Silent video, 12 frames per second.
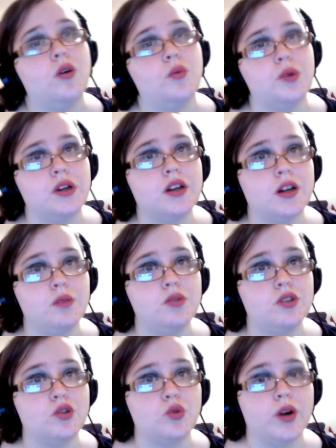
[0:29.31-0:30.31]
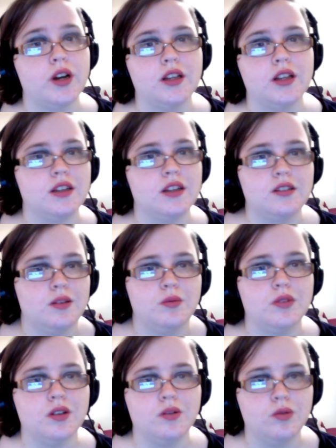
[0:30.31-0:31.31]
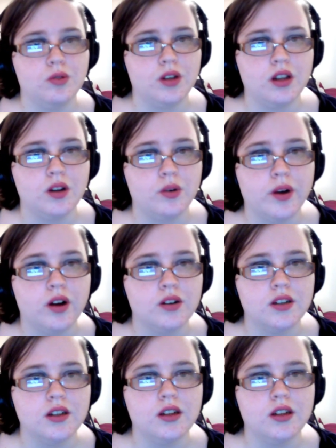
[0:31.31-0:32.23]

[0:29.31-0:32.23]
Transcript: when it comes to writing and like tips of getting around it.